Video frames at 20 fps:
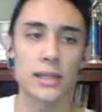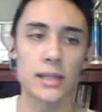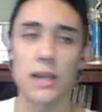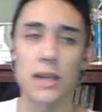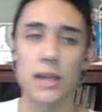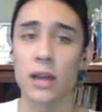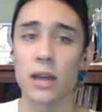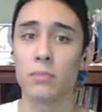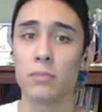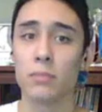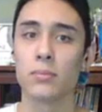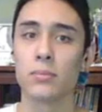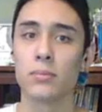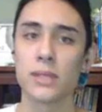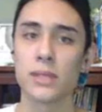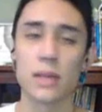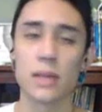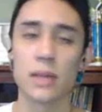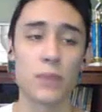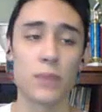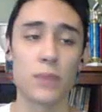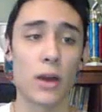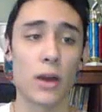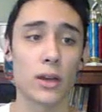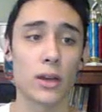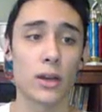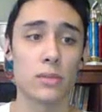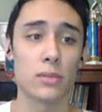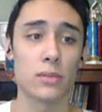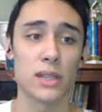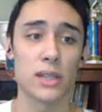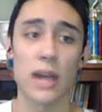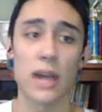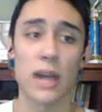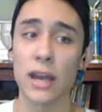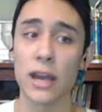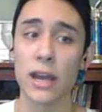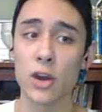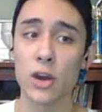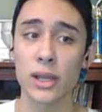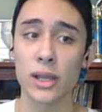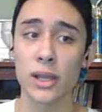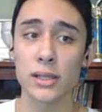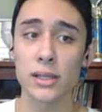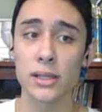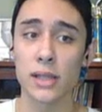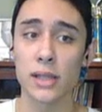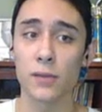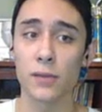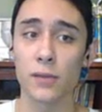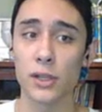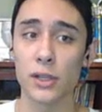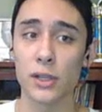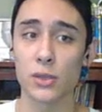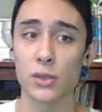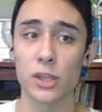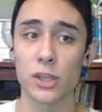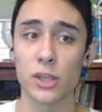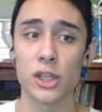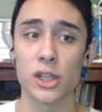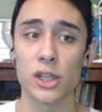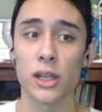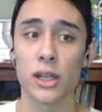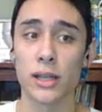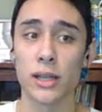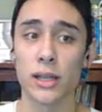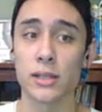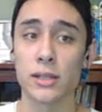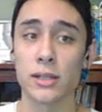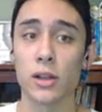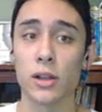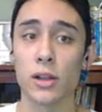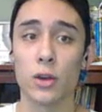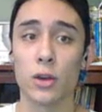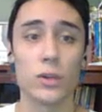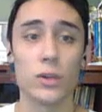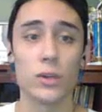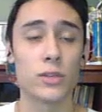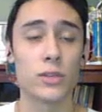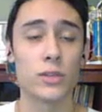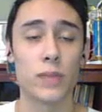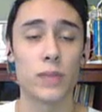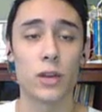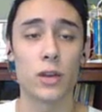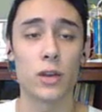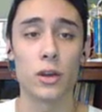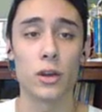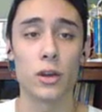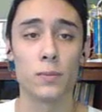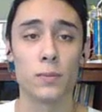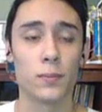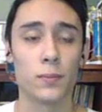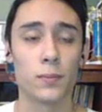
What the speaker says: time Sceptile comes in, I know I can safely switch in Lancelot, which will be good.